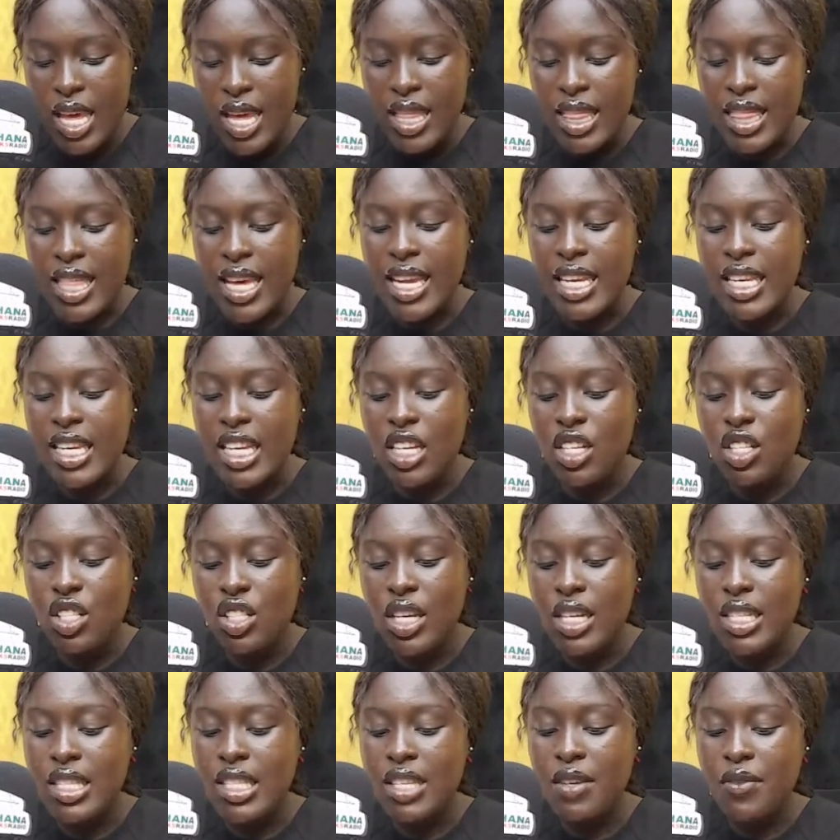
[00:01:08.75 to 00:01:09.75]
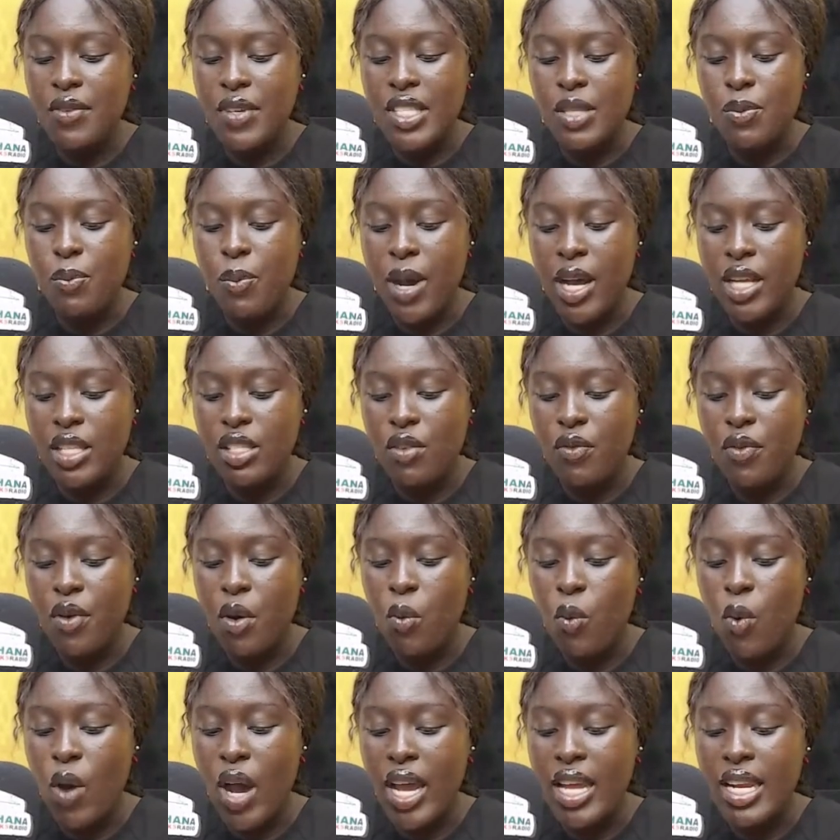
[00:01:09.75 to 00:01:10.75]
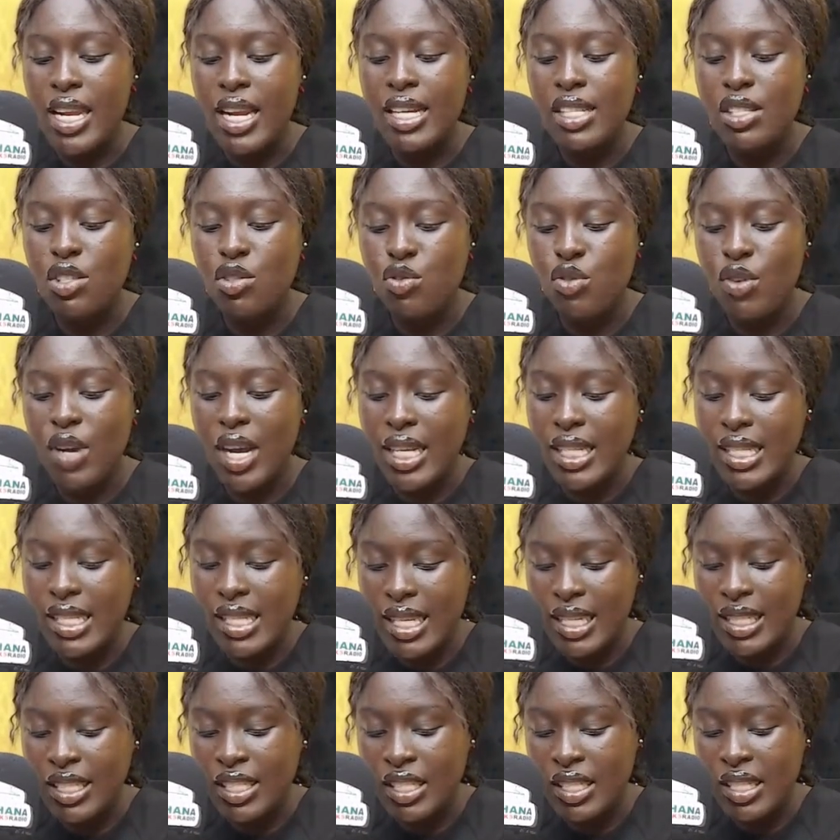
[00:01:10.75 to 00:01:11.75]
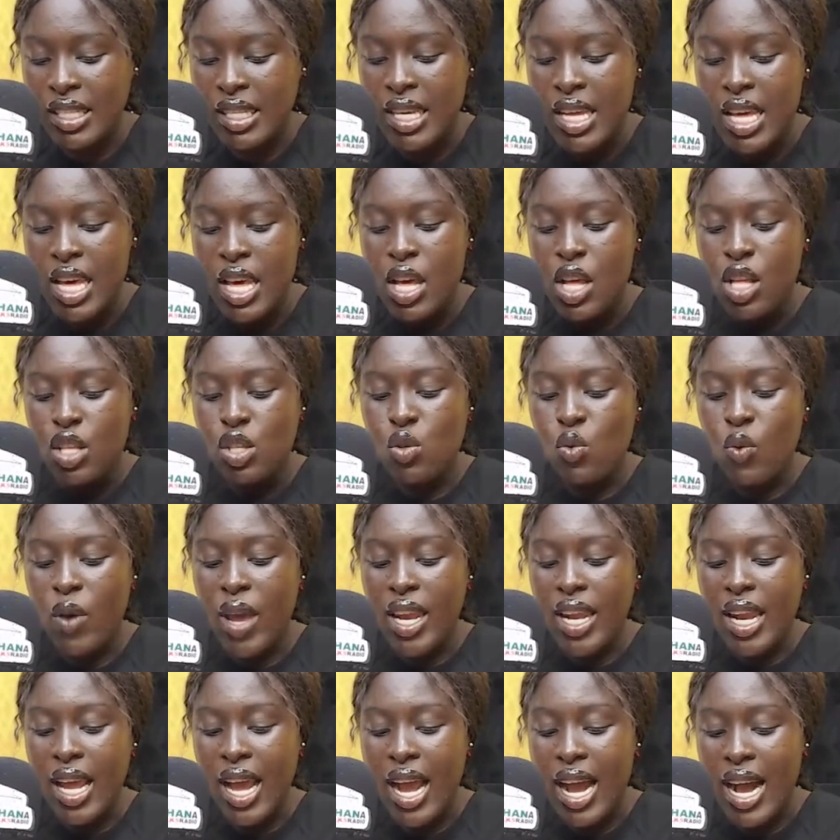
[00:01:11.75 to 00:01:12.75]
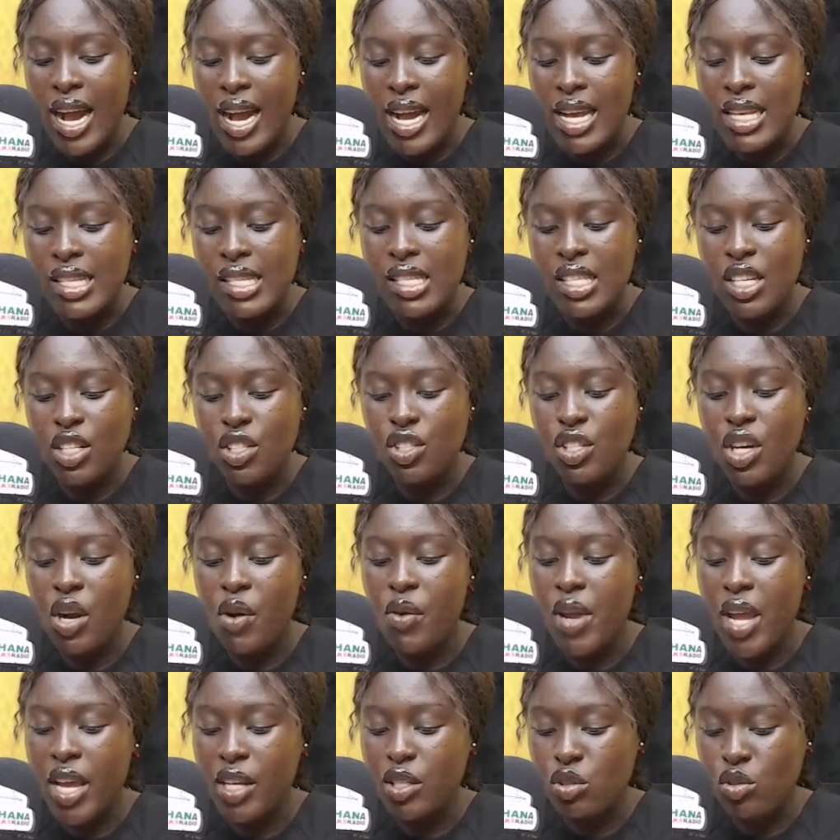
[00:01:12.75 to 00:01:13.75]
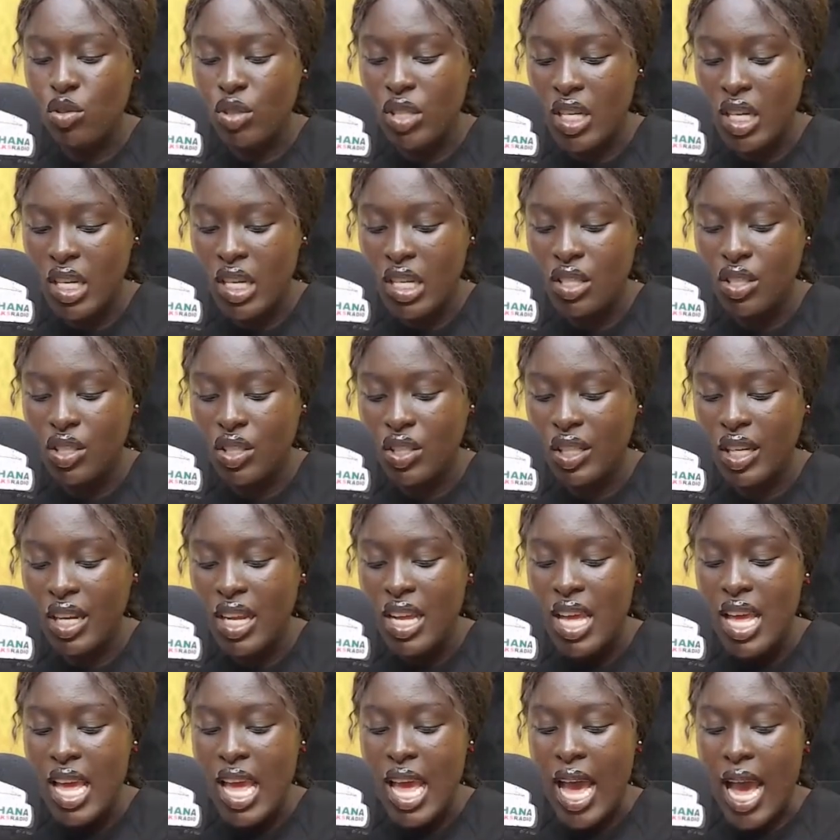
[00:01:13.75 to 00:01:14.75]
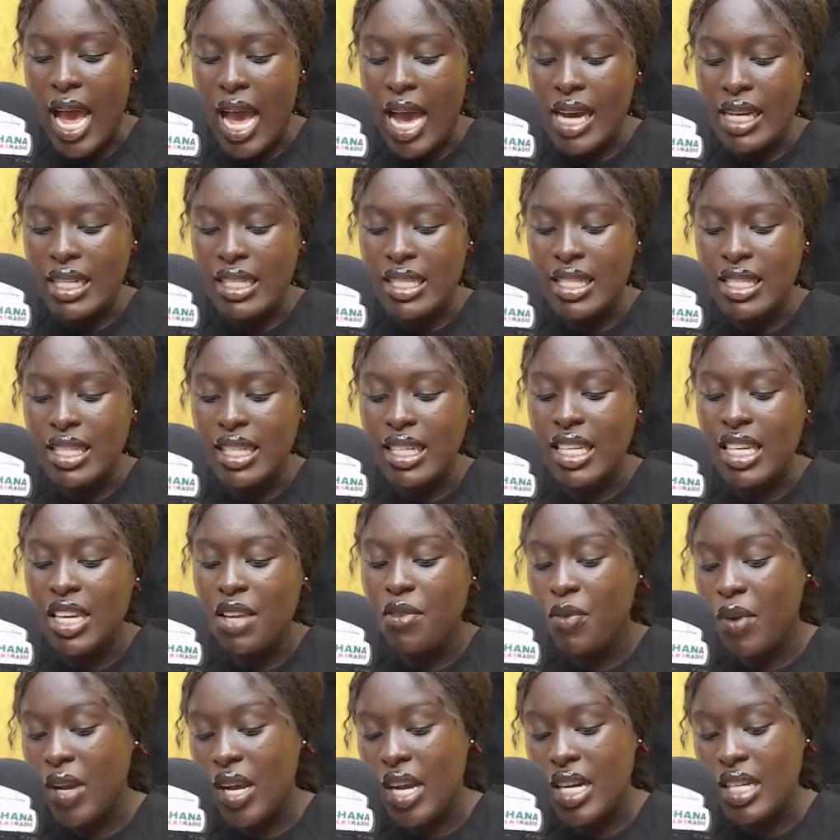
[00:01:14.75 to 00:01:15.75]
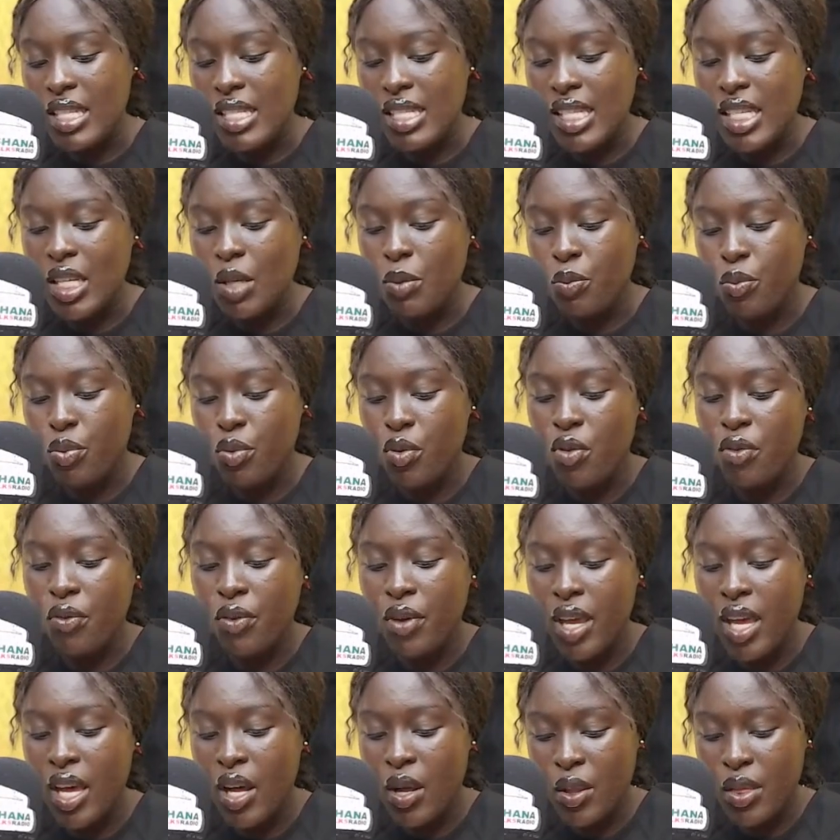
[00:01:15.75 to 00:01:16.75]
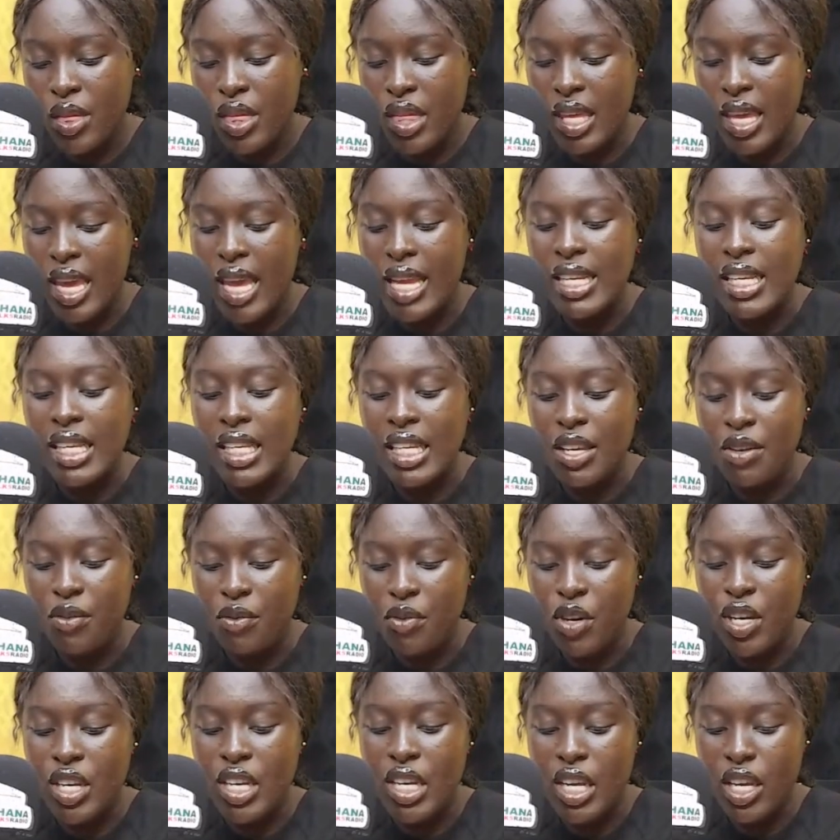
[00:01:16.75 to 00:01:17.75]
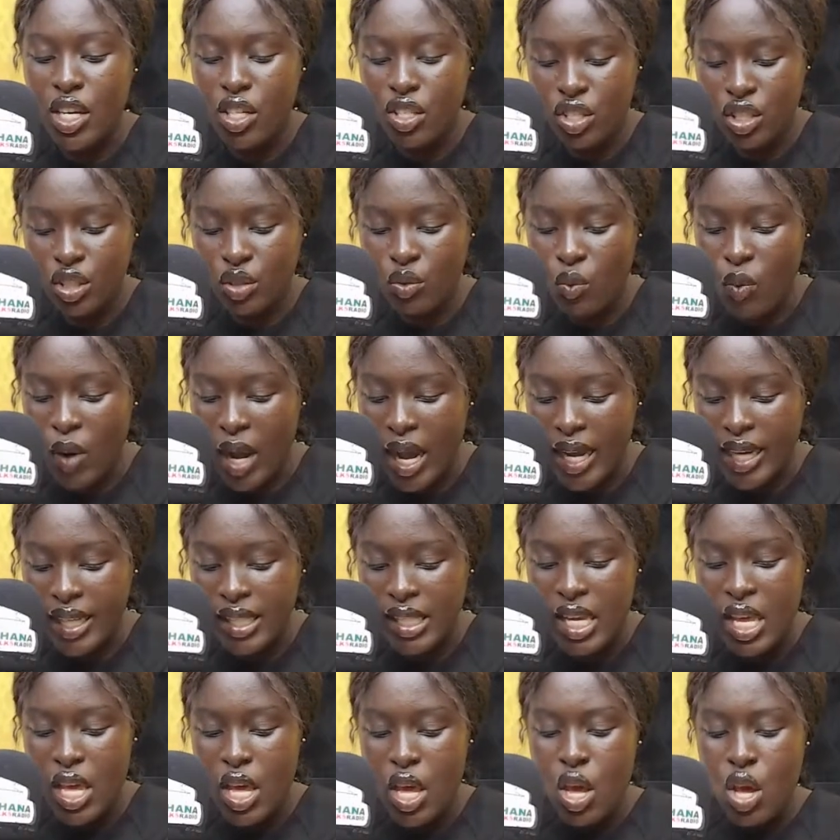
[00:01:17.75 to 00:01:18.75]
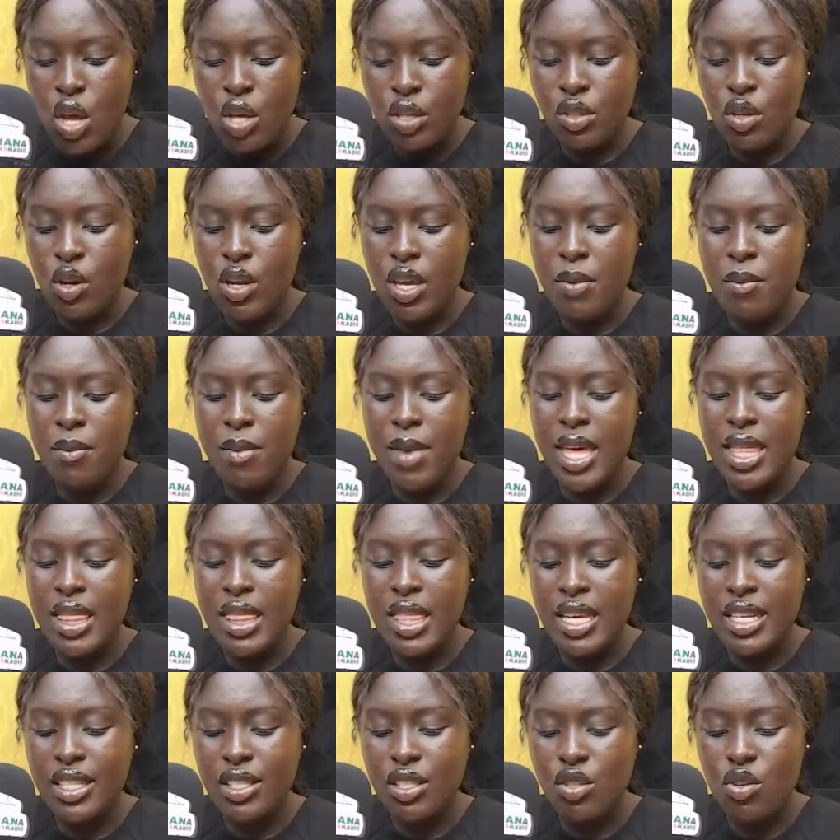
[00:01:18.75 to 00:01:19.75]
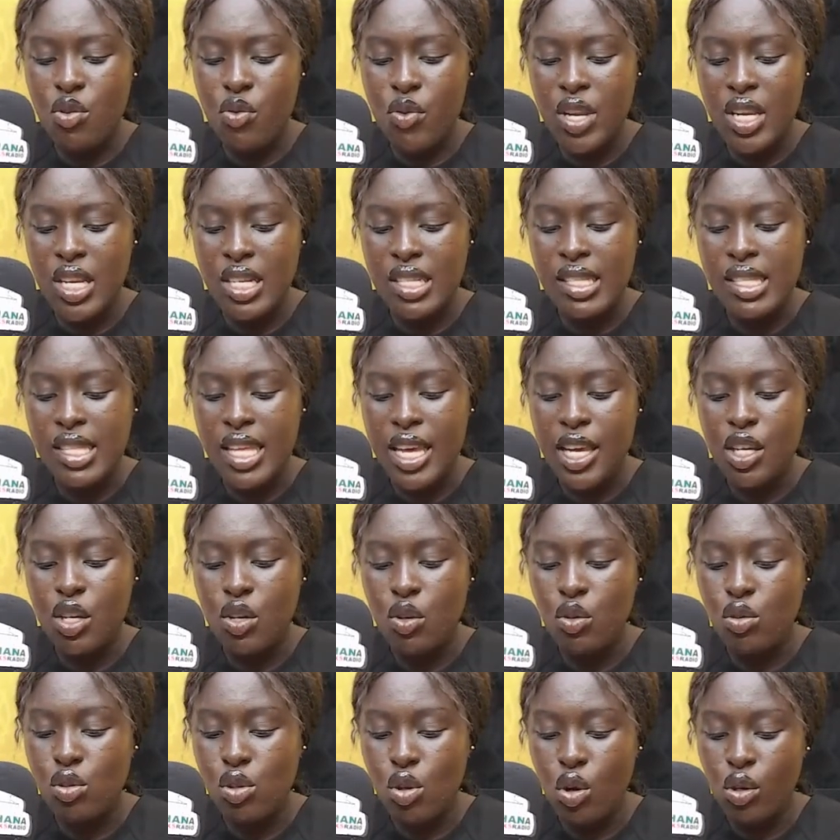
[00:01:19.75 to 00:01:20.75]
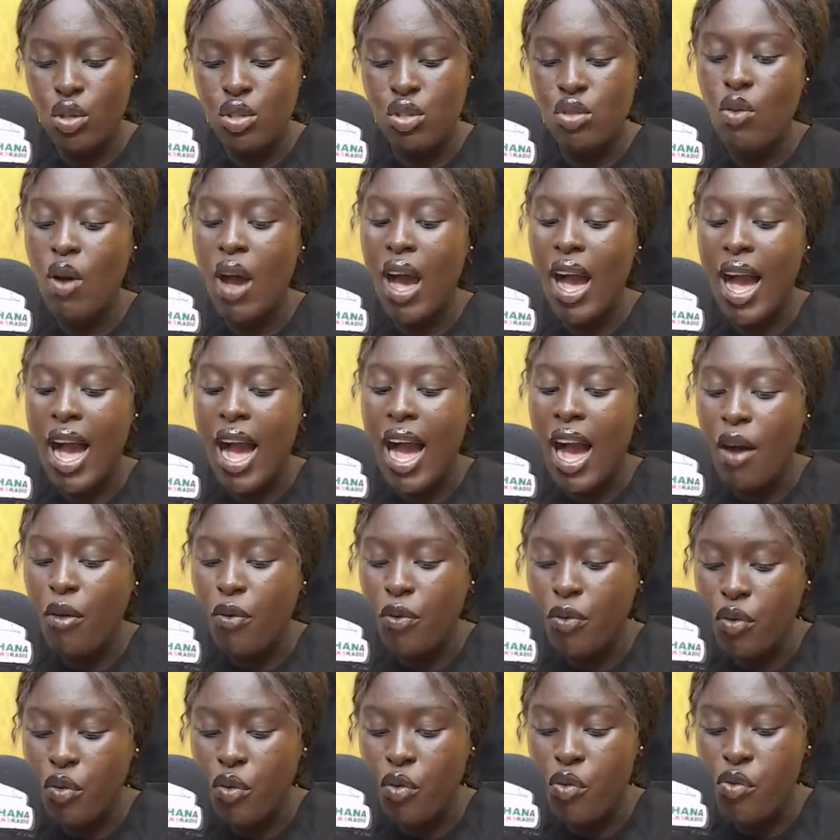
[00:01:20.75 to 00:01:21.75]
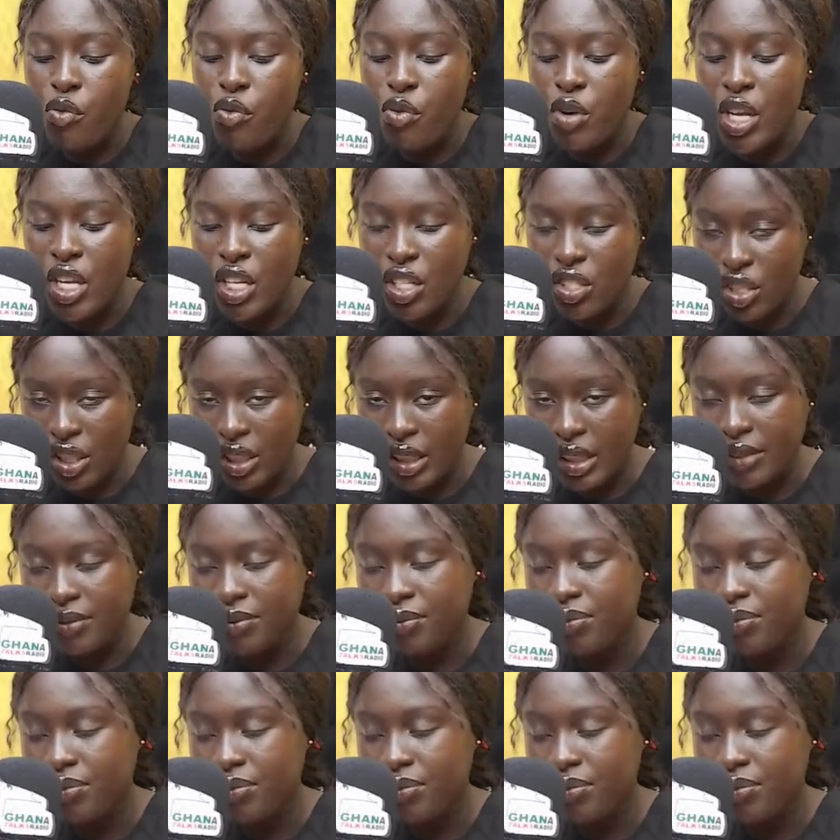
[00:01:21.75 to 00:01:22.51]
The initiative is part of a wider strategy to enhance tertiary education and significantly improve healthcare delivery nationwide. So he made this during his thank you tour to Ahafo region.